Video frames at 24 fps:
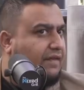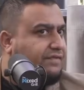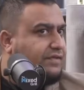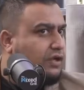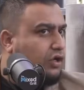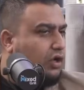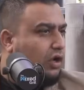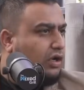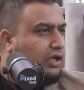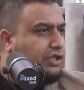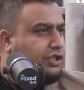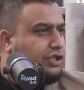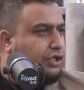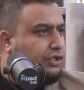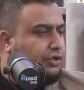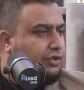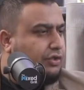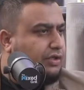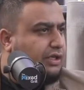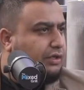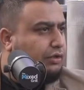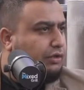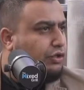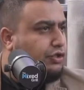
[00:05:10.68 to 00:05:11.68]
after college and
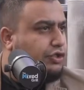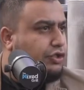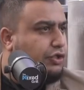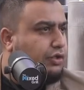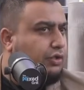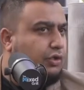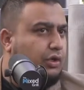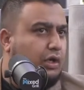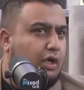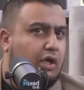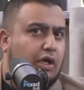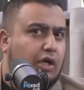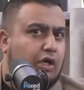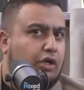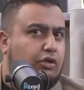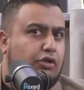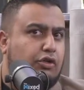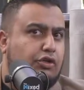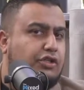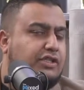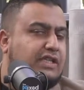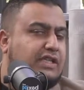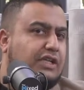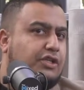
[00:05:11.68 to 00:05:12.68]
uni, could you
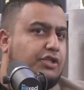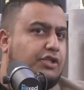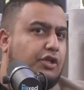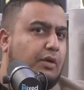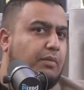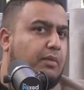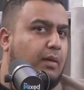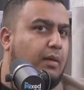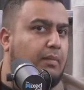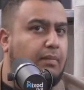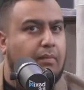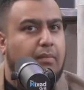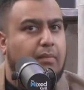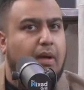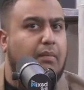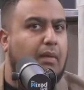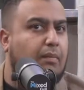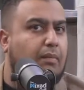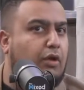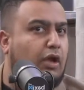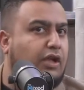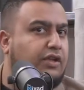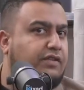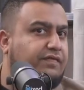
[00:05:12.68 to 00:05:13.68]
say to your mum, Mum,
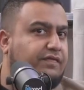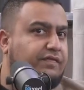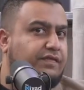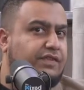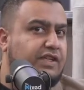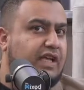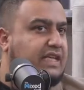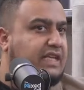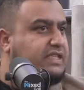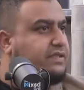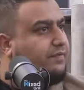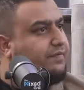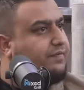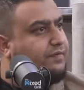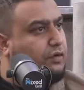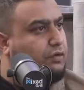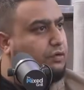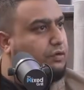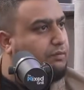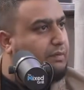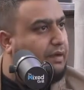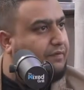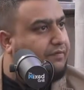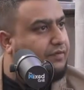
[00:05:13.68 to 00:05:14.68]
I'm going to get some food
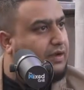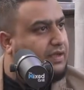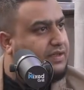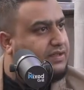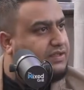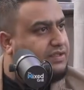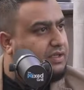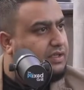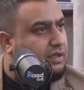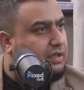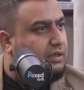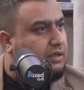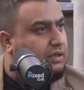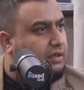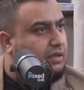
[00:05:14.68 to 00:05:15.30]
with my friends?